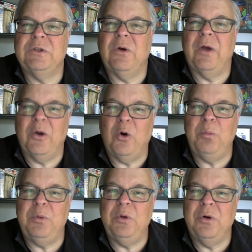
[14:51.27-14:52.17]
So I hope
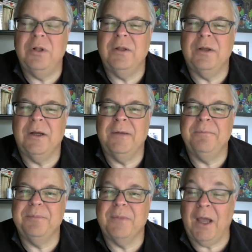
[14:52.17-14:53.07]
you'll
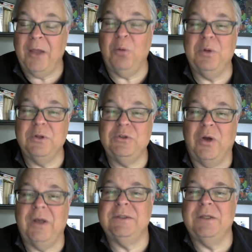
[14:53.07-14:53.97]
um, I hope you'll
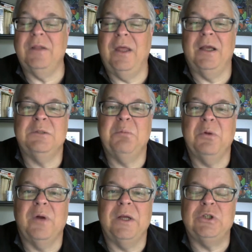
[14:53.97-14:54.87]
join us in that
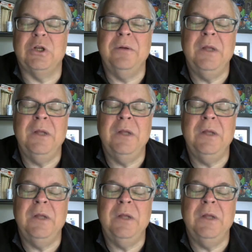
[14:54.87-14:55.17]
exploration.